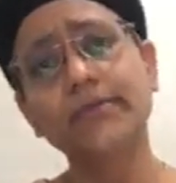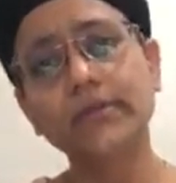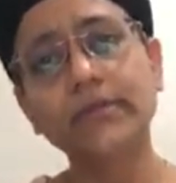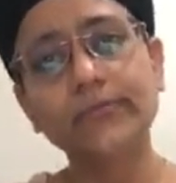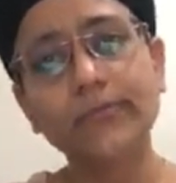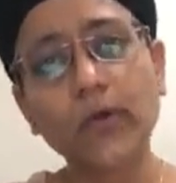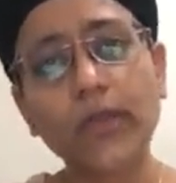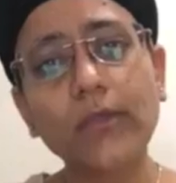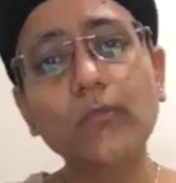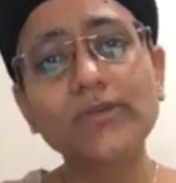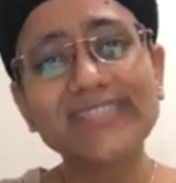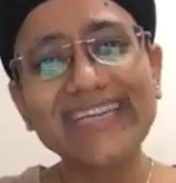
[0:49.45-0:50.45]
The
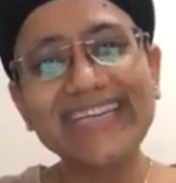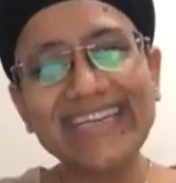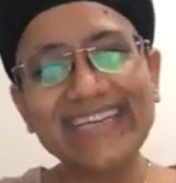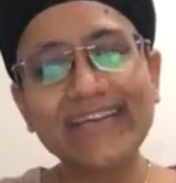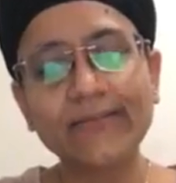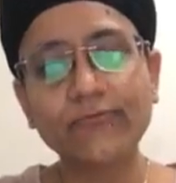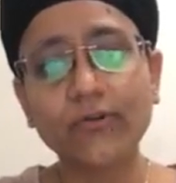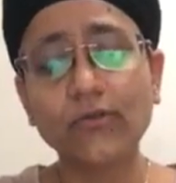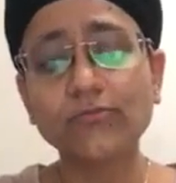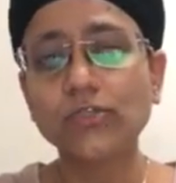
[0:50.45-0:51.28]
booking was indeed confirmed.